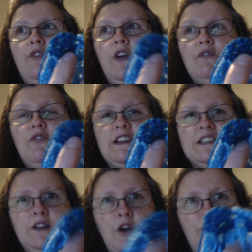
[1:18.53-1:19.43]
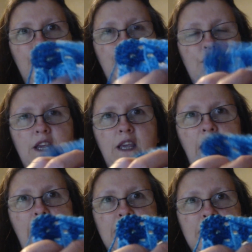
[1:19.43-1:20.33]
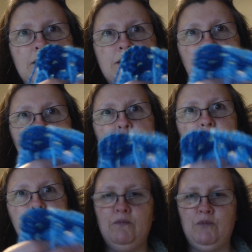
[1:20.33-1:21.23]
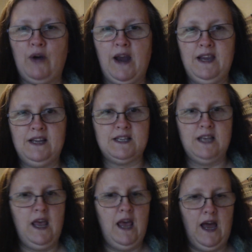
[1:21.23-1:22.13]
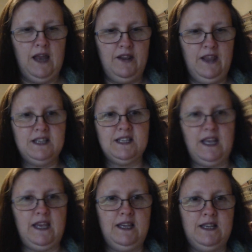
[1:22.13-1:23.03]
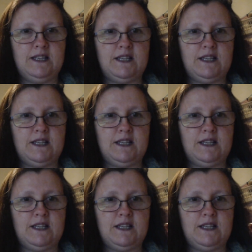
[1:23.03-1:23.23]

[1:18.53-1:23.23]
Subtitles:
fasten off the ends, so you have number 8, and this is